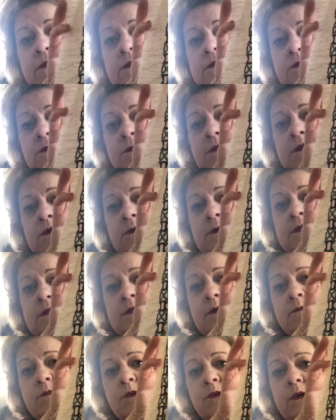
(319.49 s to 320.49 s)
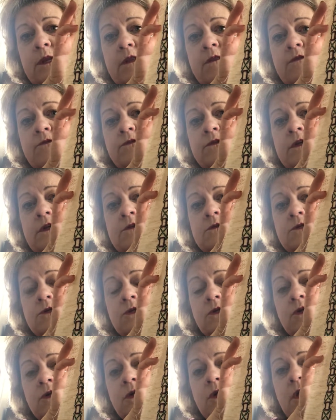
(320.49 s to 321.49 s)
this with you at some point in the
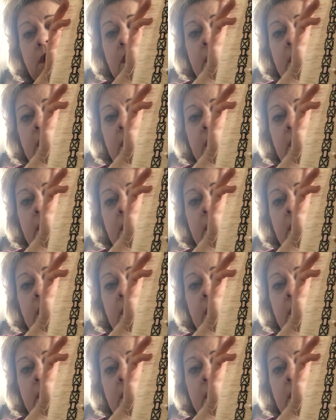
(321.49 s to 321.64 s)
future,